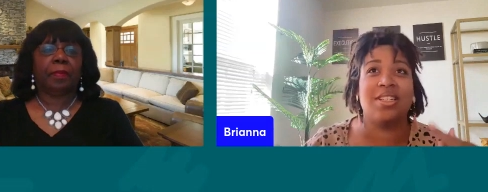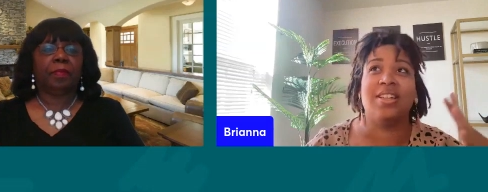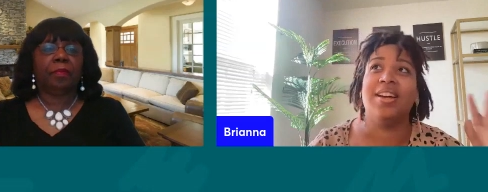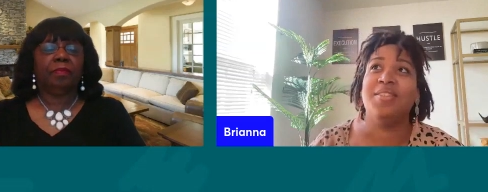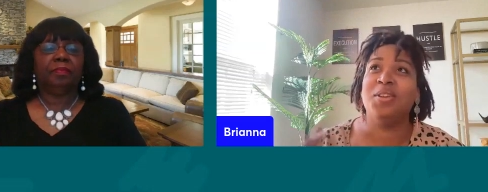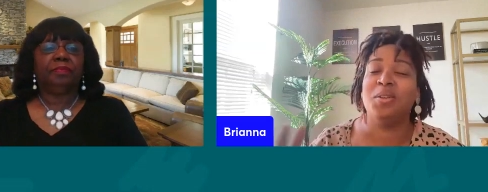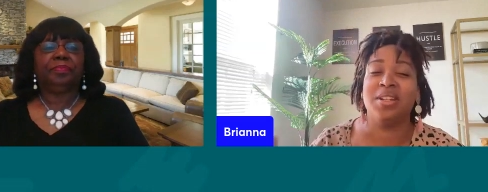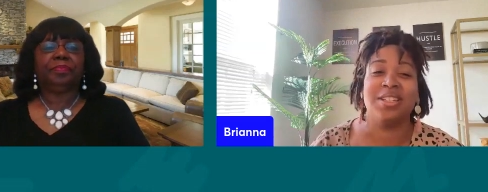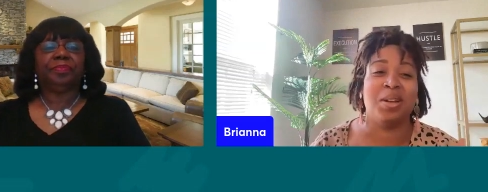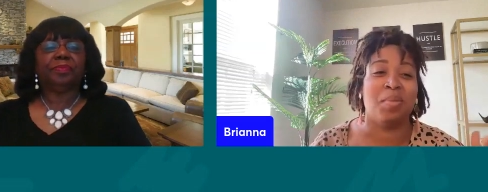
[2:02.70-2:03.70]
Speaker 1: love
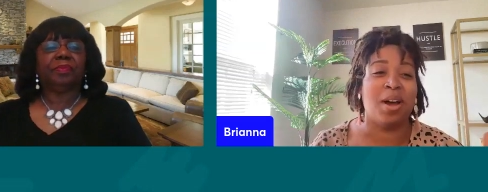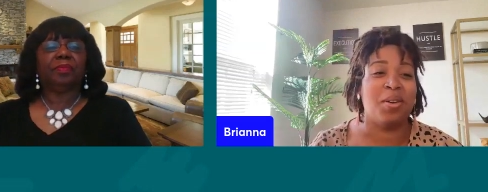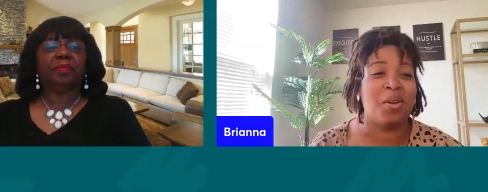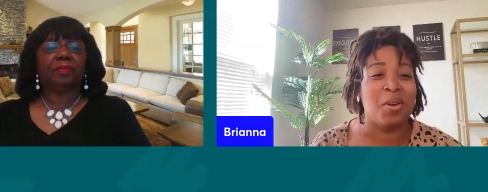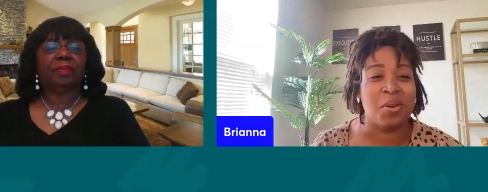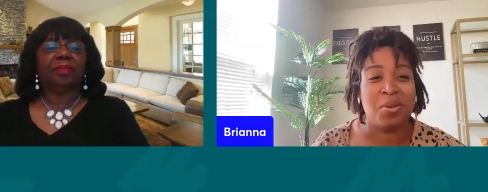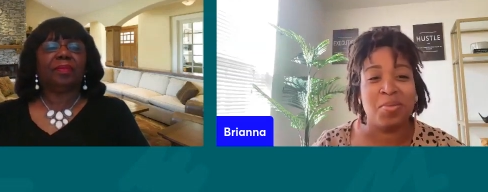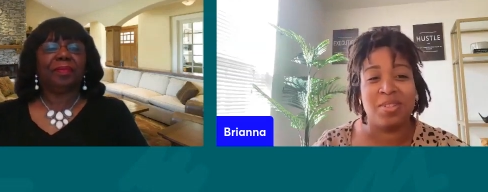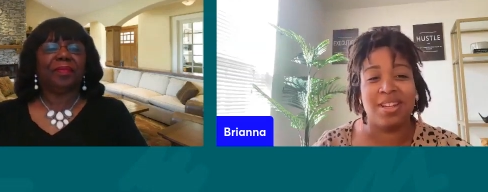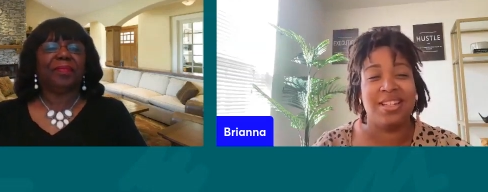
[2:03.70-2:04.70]
going into the model
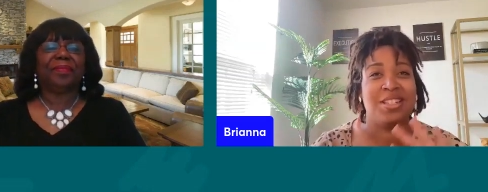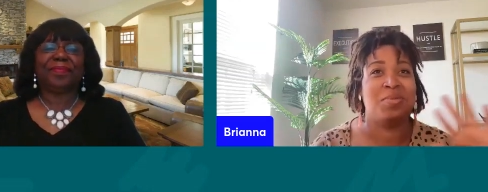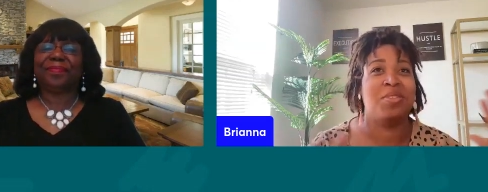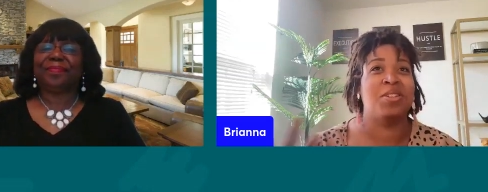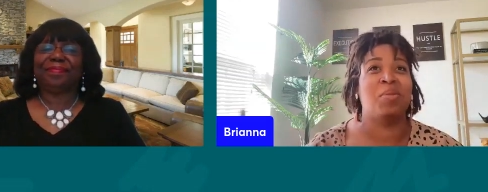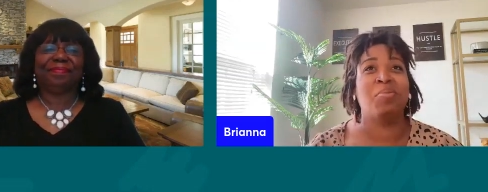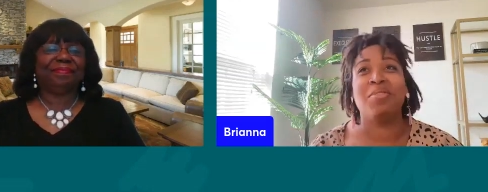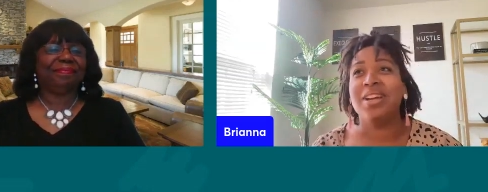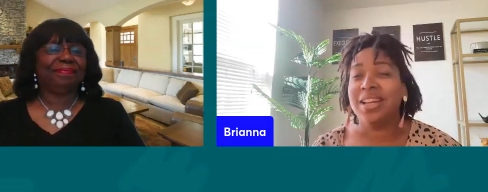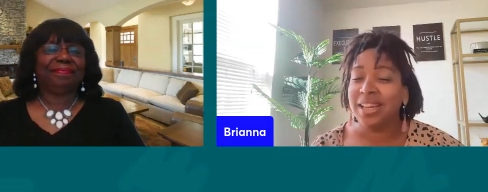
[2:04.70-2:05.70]
homes, and they just be so
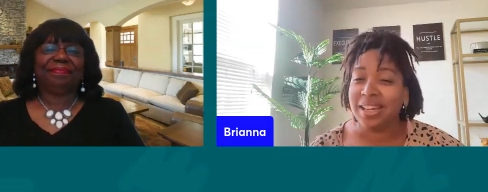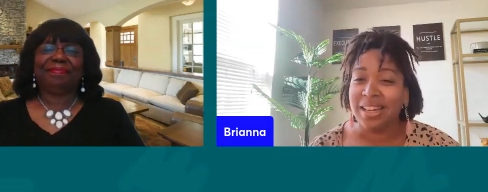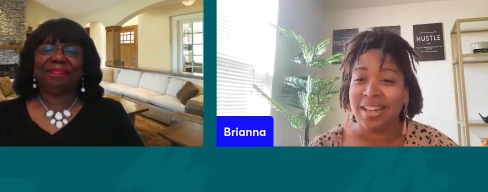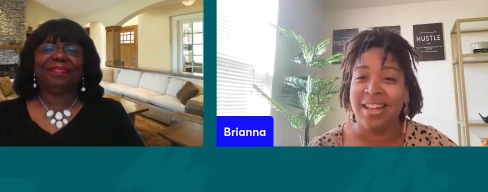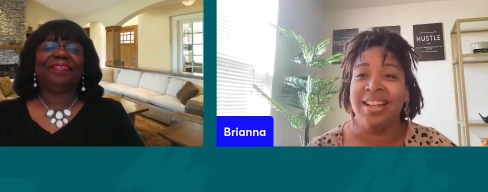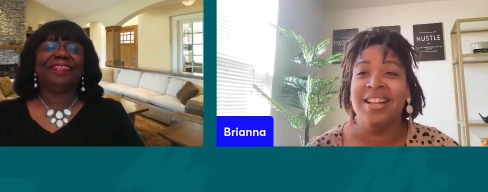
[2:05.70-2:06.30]
pretty.